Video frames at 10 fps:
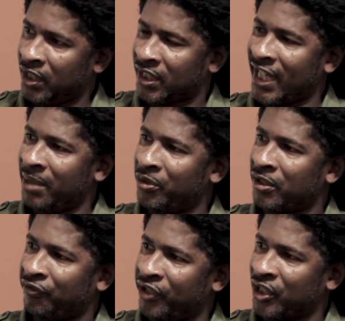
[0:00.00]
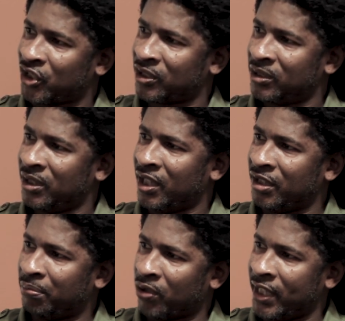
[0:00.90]
he came with the fish
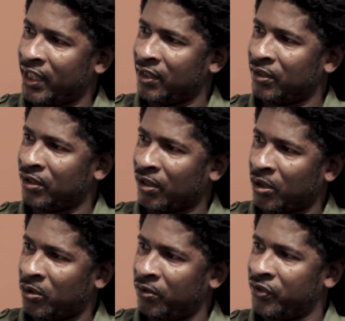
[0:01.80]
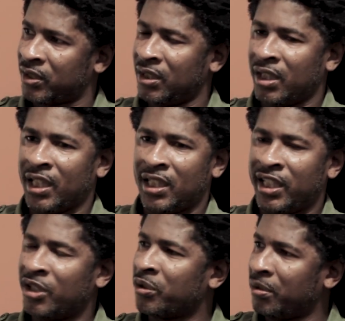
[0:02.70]
and the bread, the loaves, and he
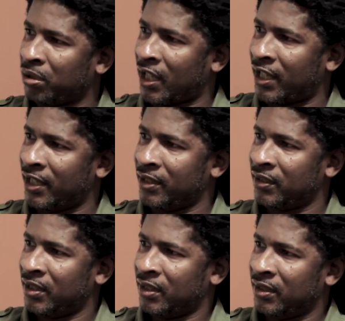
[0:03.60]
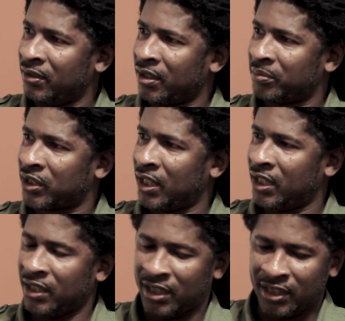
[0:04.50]
healed the blind. You know what I'm
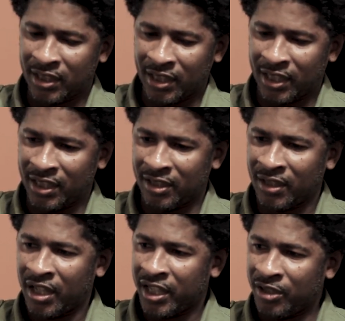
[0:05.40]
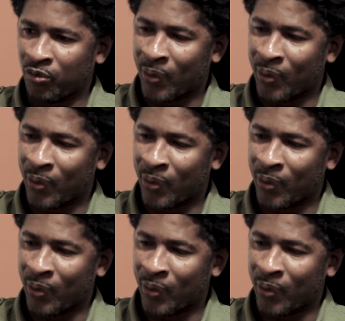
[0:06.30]
saying? And he he